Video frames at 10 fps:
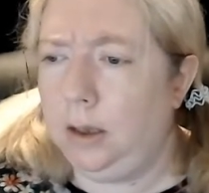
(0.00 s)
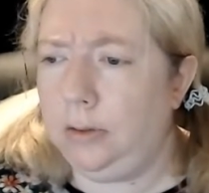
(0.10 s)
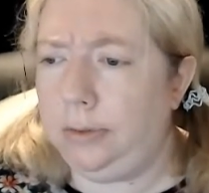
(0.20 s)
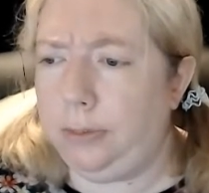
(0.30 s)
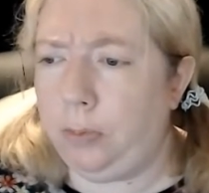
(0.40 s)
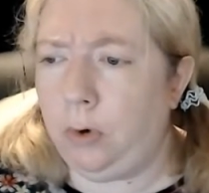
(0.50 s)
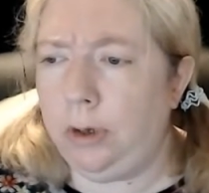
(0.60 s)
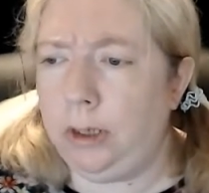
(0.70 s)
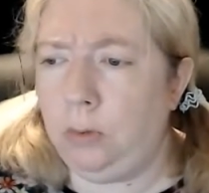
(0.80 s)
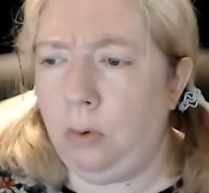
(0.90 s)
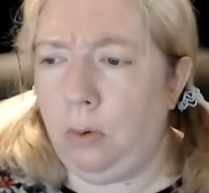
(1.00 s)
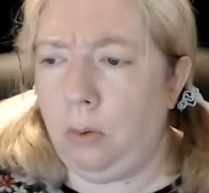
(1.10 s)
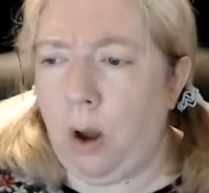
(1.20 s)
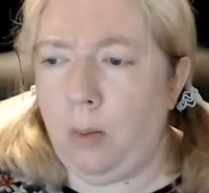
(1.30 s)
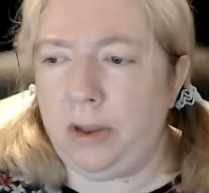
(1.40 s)
Born in
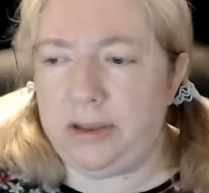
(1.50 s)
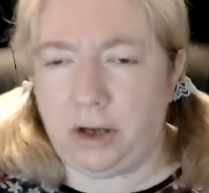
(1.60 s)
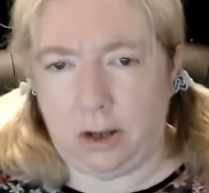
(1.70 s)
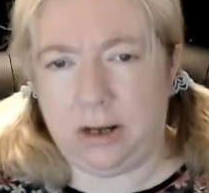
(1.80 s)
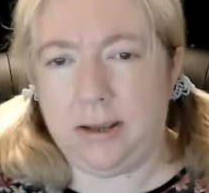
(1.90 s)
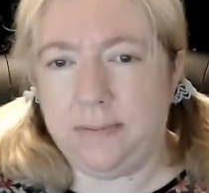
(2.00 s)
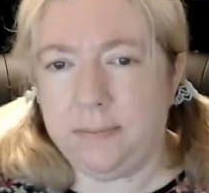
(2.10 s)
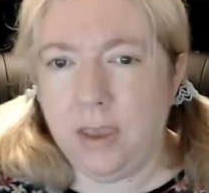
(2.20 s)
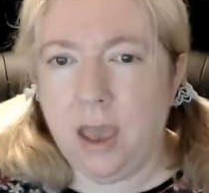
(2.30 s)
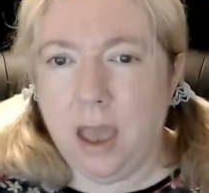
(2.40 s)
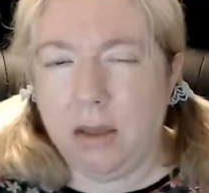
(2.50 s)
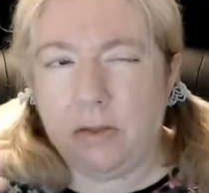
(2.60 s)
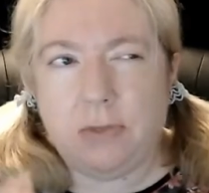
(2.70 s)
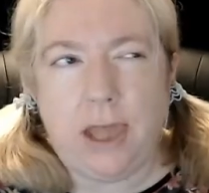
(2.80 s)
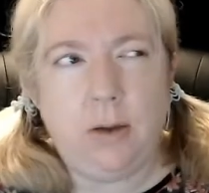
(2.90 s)
Ramadana.
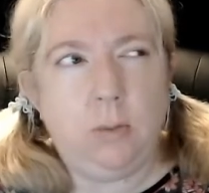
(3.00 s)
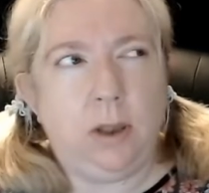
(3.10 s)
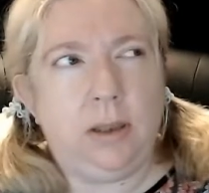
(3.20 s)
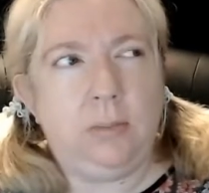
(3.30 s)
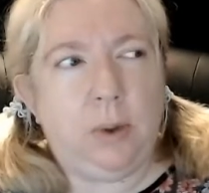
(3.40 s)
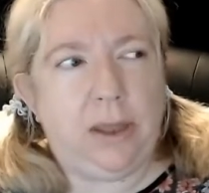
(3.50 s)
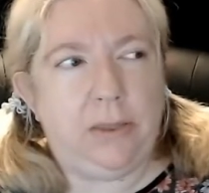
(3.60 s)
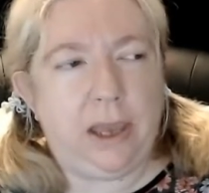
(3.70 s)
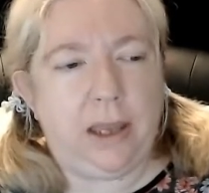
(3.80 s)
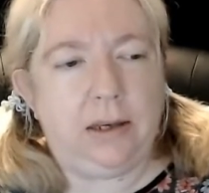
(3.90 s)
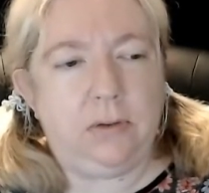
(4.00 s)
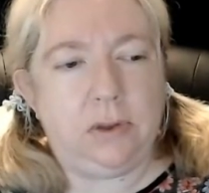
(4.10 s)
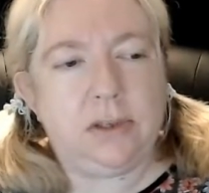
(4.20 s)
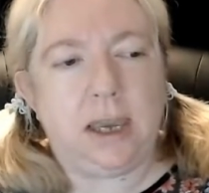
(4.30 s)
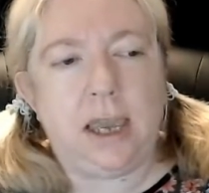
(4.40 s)
That one, by the end of
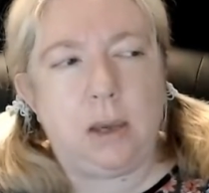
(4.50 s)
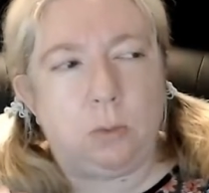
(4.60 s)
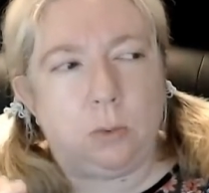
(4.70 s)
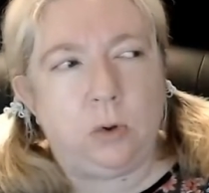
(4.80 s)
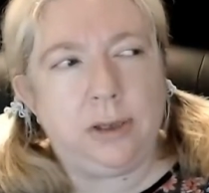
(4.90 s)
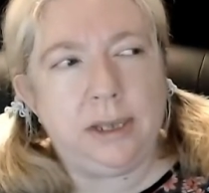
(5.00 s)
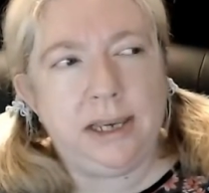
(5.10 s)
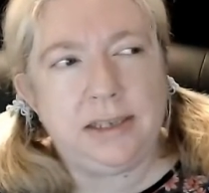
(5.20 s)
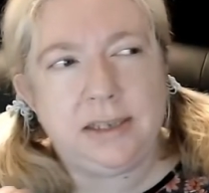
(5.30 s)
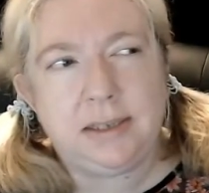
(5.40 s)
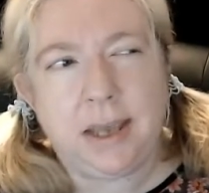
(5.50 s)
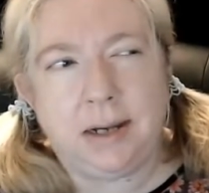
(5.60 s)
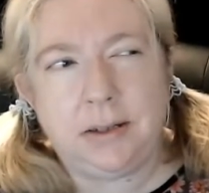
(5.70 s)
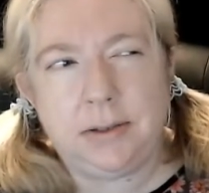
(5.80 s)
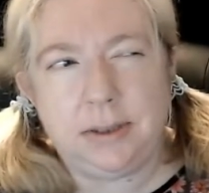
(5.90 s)
the day, really
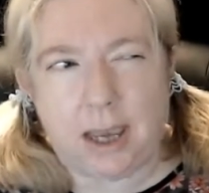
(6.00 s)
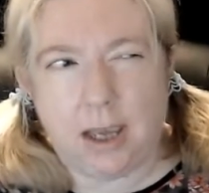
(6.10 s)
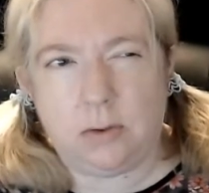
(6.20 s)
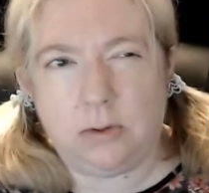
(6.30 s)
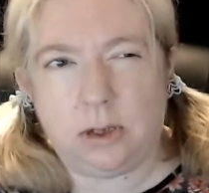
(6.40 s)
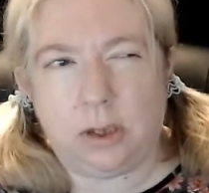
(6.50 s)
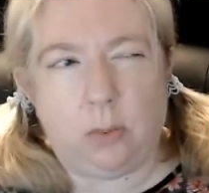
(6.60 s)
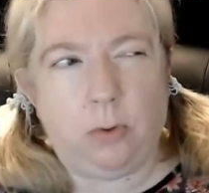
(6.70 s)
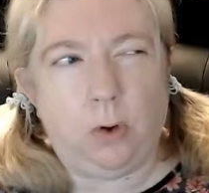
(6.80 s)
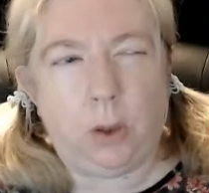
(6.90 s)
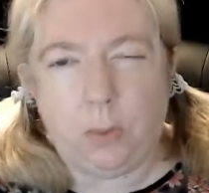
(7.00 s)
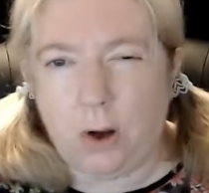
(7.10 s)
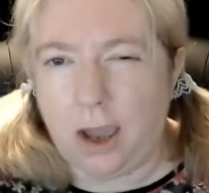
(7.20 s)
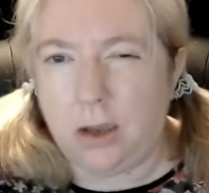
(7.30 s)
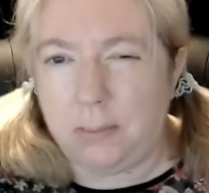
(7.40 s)
settled down to the point where
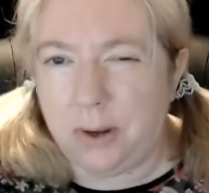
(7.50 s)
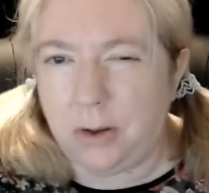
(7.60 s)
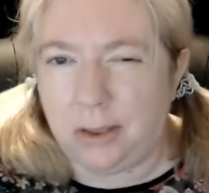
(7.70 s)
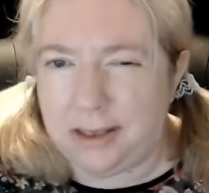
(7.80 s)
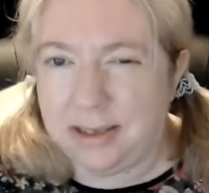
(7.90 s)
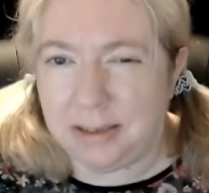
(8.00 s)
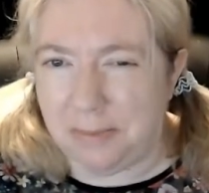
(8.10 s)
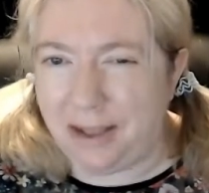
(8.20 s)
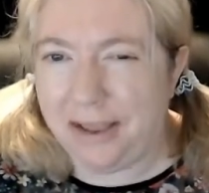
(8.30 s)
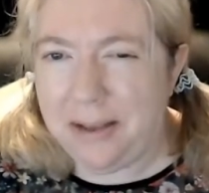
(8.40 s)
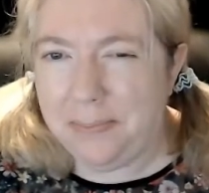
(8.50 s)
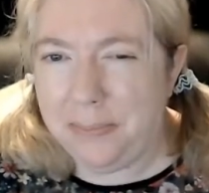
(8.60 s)
I could barely smell it.